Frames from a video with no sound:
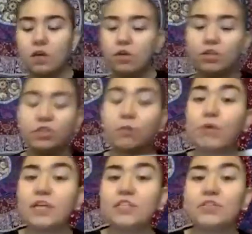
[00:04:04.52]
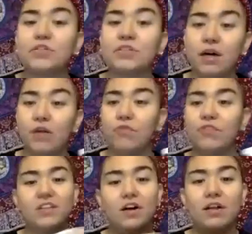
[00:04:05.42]
as you impress yourself,
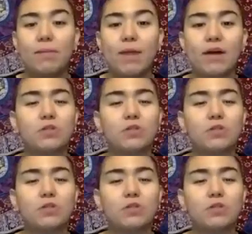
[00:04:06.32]
that's all that matters.